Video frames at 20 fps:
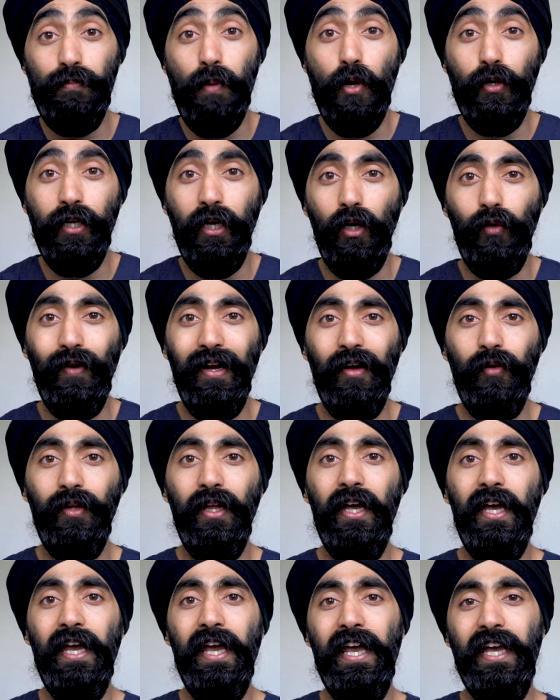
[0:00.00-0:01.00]
poking around,
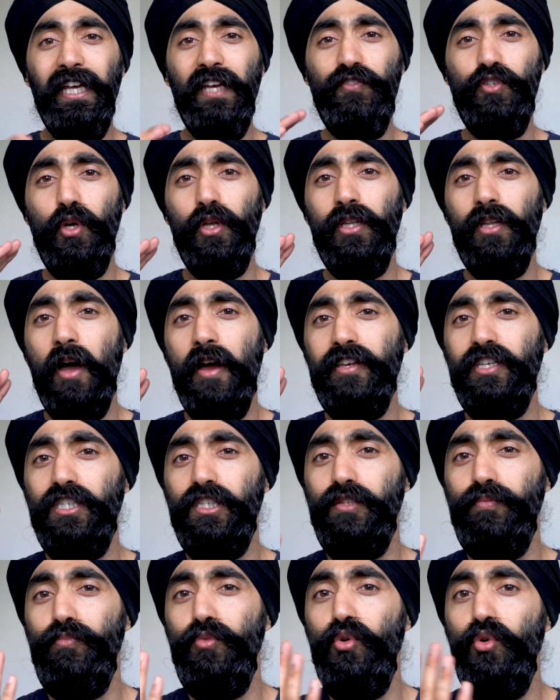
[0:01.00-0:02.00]
it gives you a nice
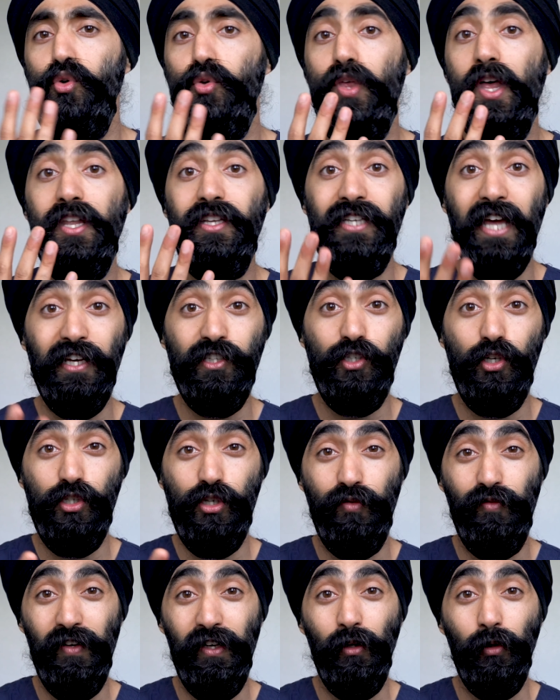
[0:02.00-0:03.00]
smooth texture
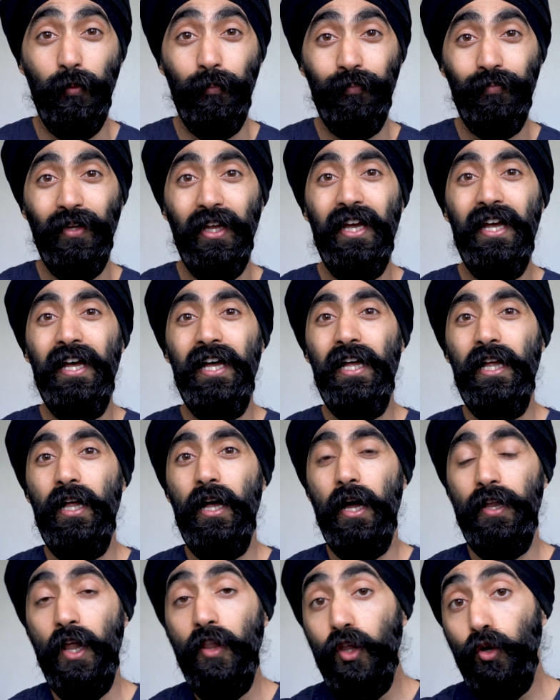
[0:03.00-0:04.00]
to feel.
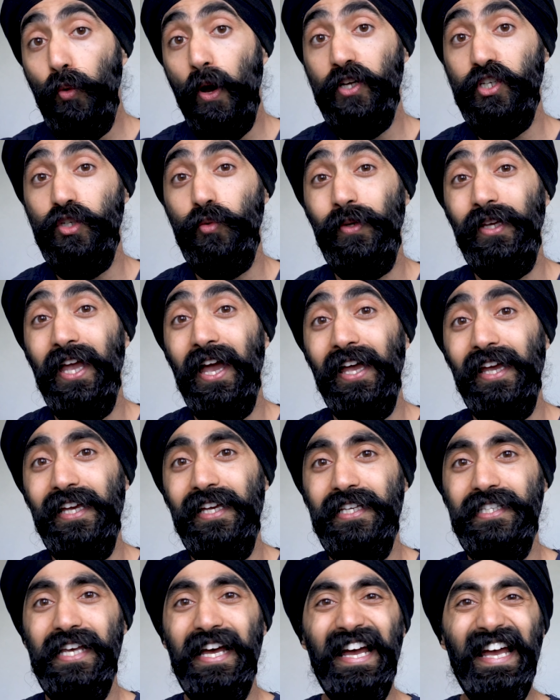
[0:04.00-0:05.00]
Another question we get
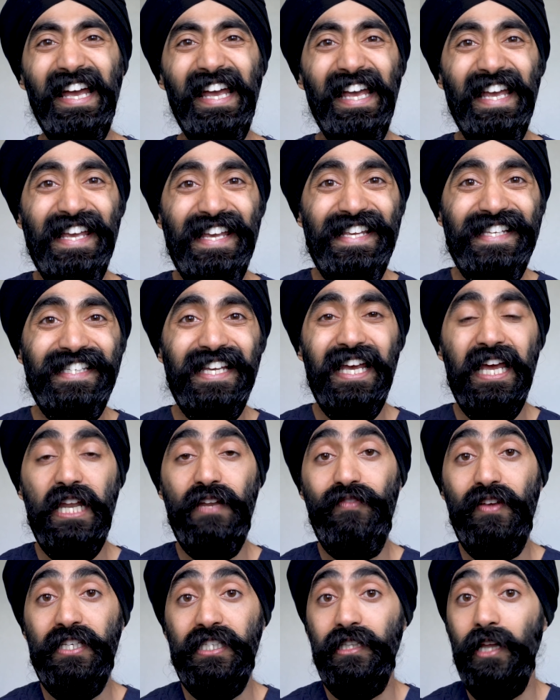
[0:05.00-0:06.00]
is
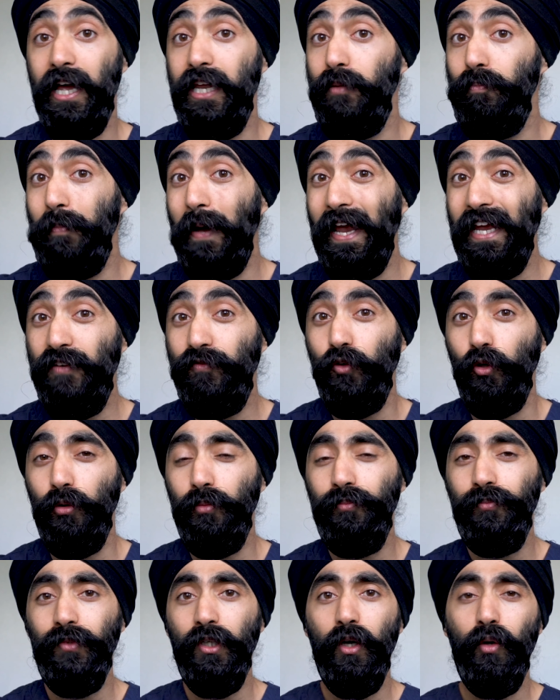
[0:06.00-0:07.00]
Invisalign
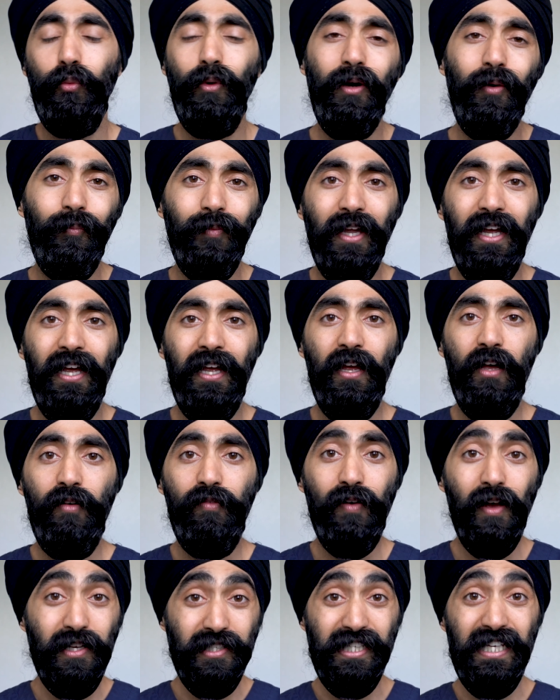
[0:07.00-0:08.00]
painful? Well,
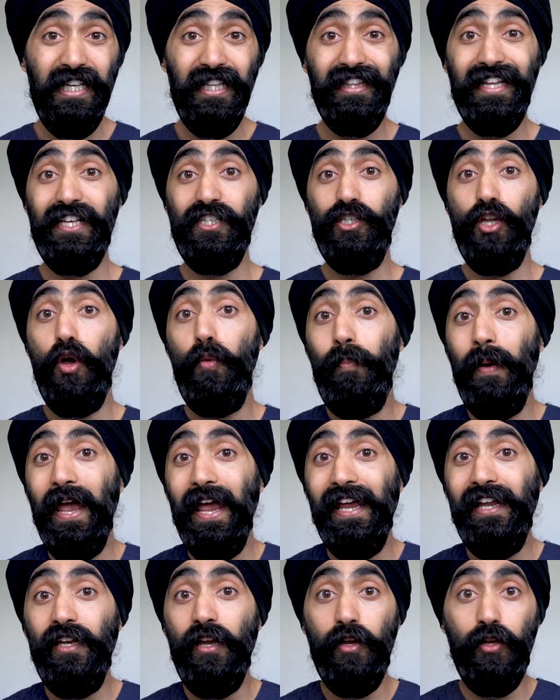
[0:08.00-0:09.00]
firstly, there's no
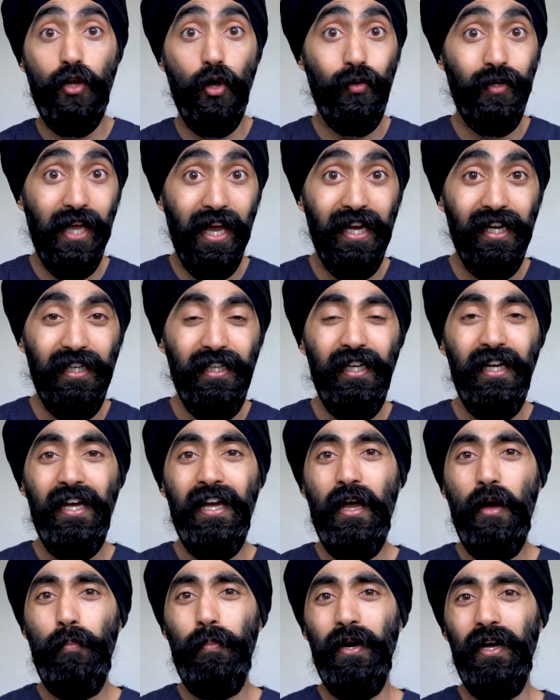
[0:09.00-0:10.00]
pain, no gain.
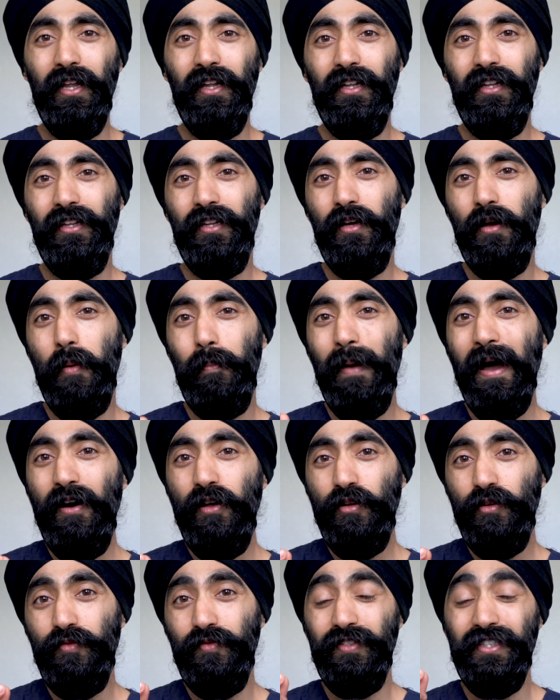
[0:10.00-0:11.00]
But the
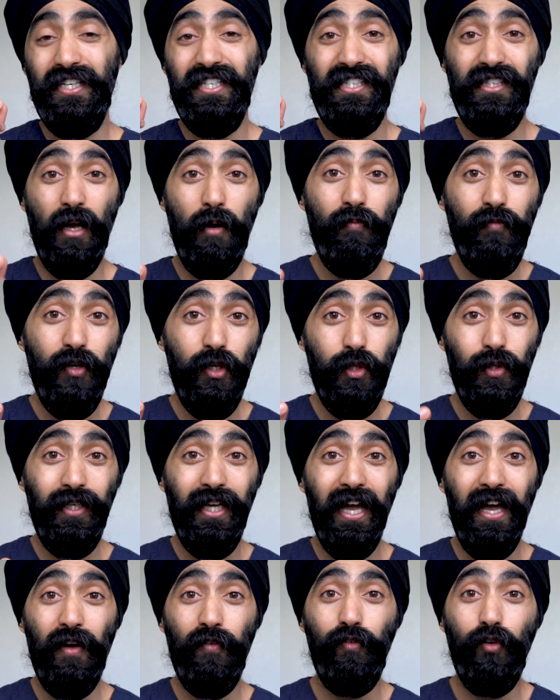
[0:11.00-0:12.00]
amount of discomfort you
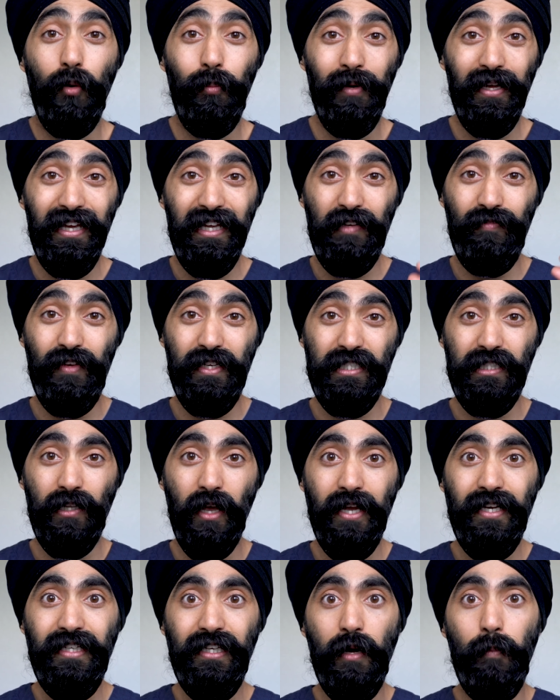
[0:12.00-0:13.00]
get from
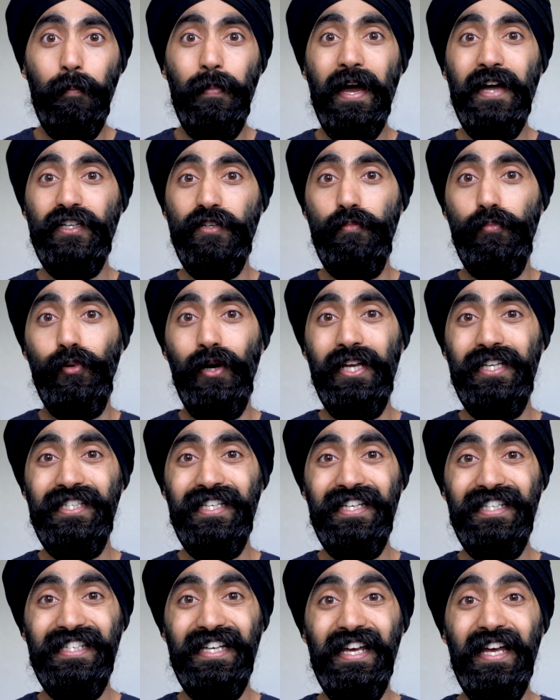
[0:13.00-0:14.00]
Invisalign compared to
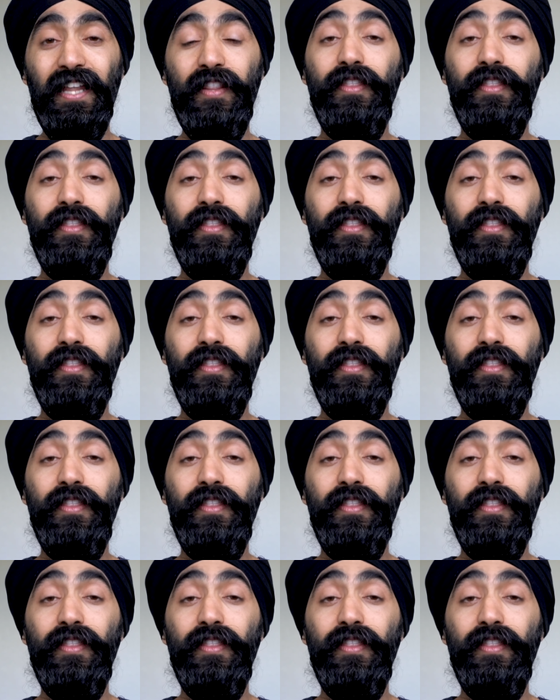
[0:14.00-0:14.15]
braces,